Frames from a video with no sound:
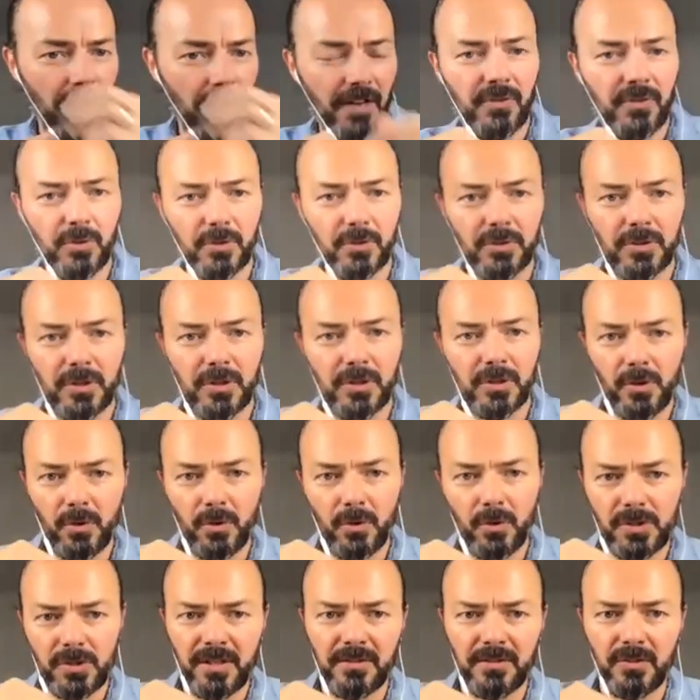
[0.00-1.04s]
You have good
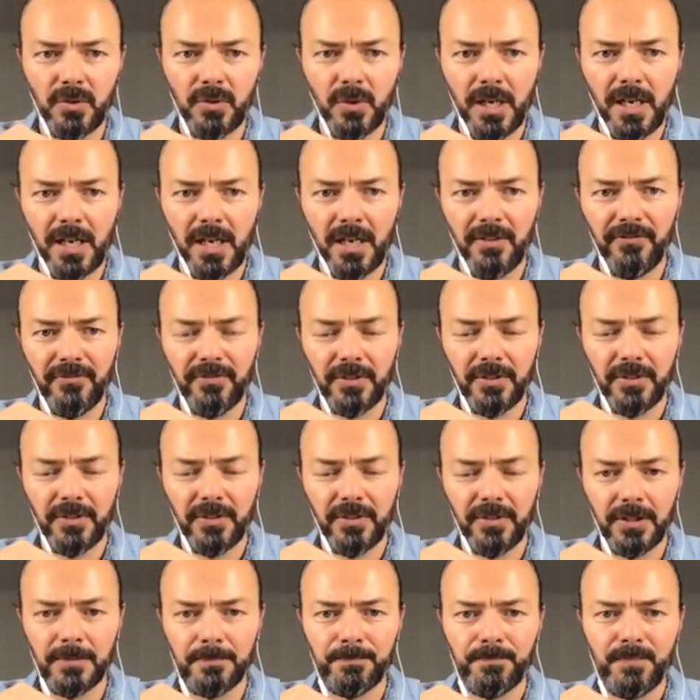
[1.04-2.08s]
notes, and you
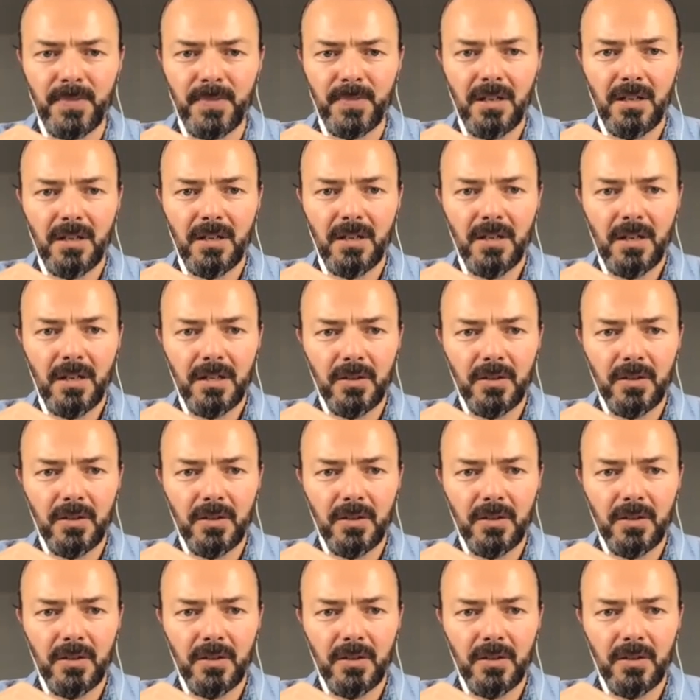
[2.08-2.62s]
have uh, um,